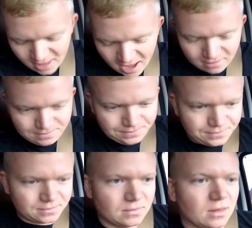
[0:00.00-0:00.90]
that.
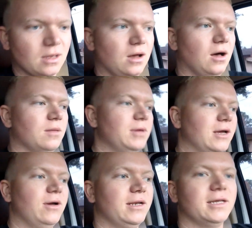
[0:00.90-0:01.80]
Let me
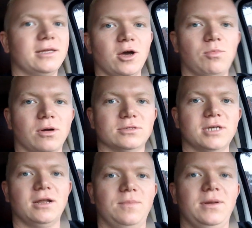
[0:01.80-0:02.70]
go ahead and get the GoPro
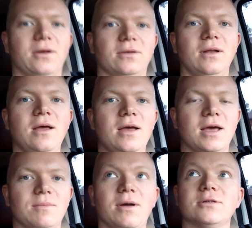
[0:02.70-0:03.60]
set up here
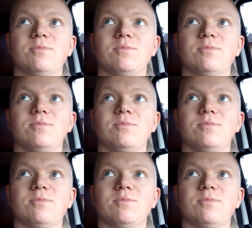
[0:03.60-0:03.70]
in a better